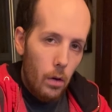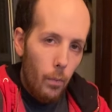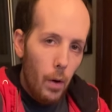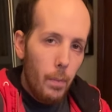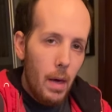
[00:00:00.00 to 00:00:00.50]

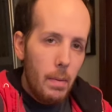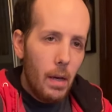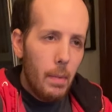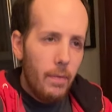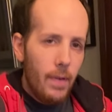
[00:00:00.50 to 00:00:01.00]
Well, maybe
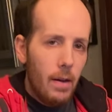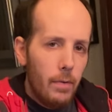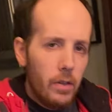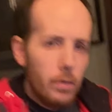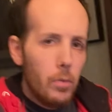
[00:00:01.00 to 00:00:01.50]
not my favorite.
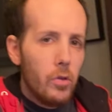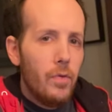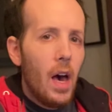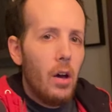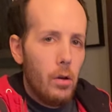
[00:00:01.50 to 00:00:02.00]
This is the most
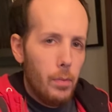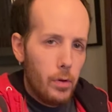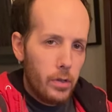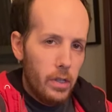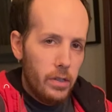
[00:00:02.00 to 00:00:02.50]
valuable
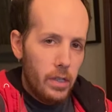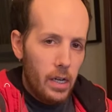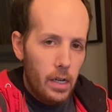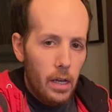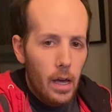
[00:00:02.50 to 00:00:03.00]
because it's
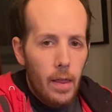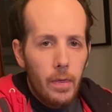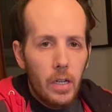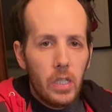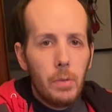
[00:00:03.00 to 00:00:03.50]
signed.
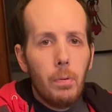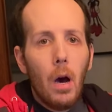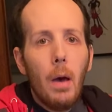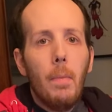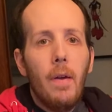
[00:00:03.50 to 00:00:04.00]
This is
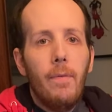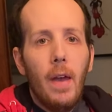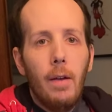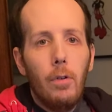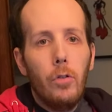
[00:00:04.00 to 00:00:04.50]
probably my
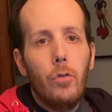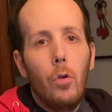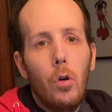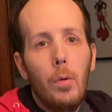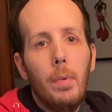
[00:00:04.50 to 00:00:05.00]
favorite
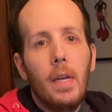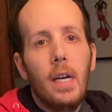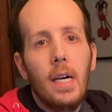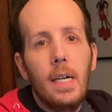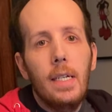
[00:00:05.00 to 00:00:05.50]
sword
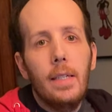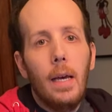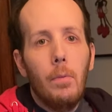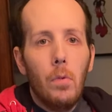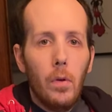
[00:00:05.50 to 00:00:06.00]
because
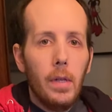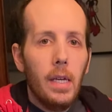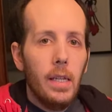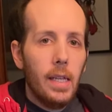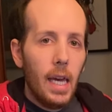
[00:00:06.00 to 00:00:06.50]
I'm really
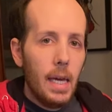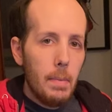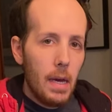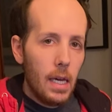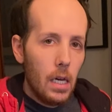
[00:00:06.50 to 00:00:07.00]
into
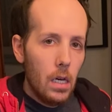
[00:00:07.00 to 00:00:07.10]
gaming.